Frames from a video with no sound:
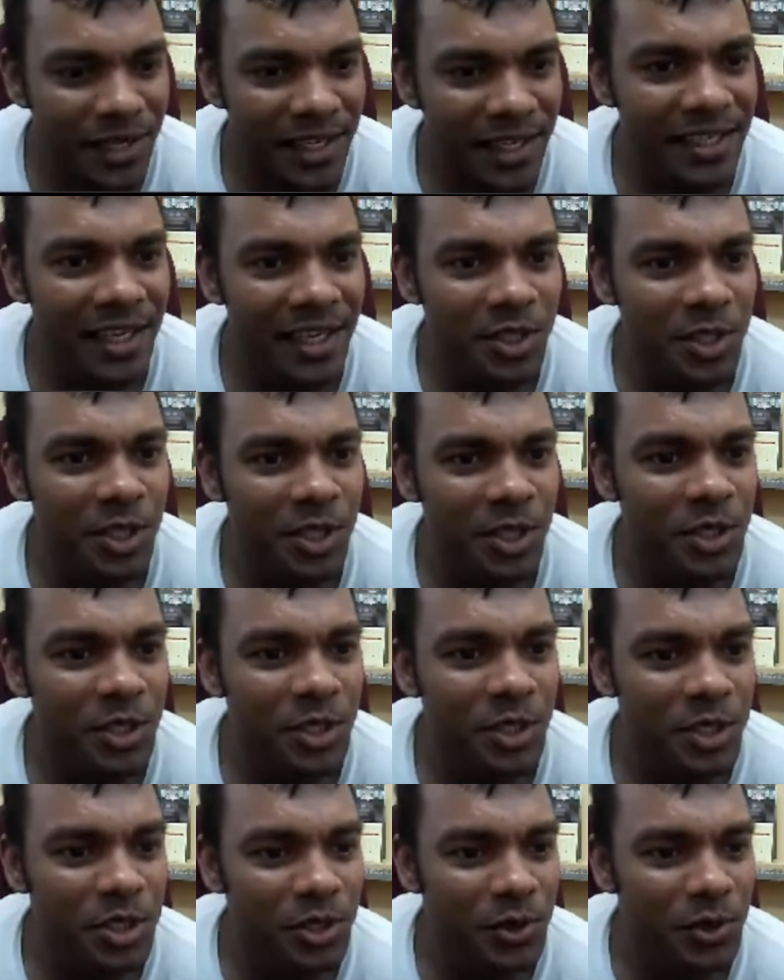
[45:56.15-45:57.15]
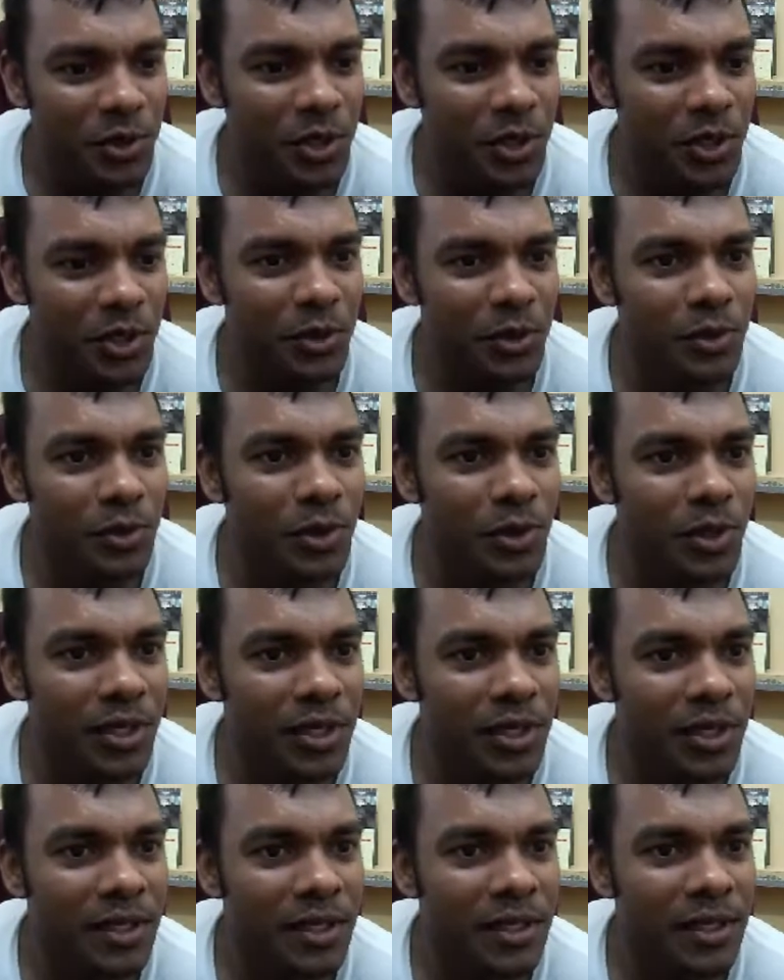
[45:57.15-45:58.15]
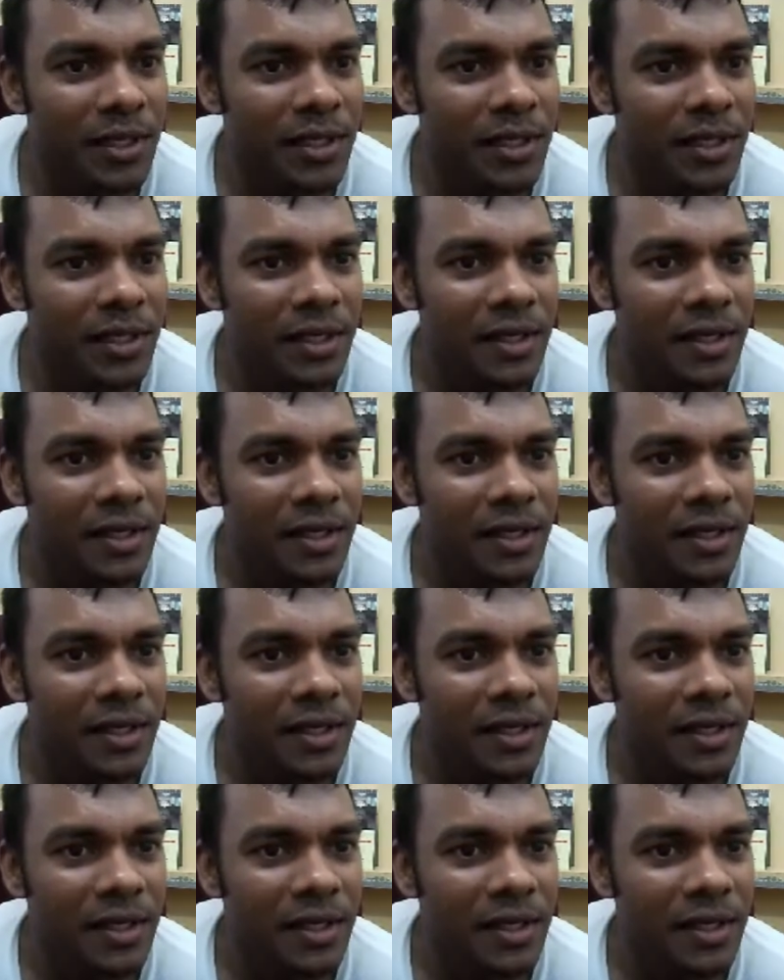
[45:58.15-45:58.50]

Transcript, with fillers: the top and they were putting up their own pictures.